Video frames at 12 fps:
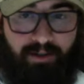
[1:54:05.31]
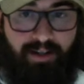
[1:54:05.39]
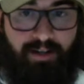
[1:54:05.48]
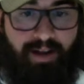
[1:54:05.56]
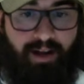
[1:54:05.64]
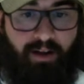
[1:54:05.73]
or
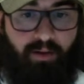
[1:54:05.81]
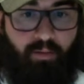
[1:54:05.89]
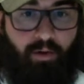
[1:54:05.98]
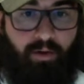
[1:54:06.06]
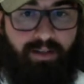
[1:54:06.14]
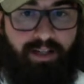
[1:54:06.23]
email, and
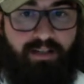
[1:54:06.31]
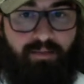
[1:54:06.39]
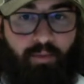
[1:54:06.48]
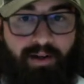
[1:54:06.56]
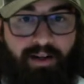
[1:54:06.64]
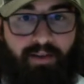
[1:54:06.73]
we'll get you
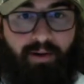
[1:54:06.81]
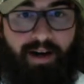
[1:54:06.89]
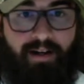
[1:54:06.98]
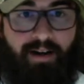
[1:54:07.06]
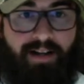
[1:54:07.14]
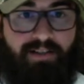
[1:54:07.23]
pointed in the
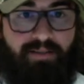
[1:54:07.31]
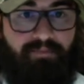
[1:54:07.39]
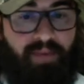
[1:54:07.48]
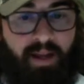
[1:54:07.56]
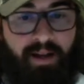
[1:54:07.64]
right direction.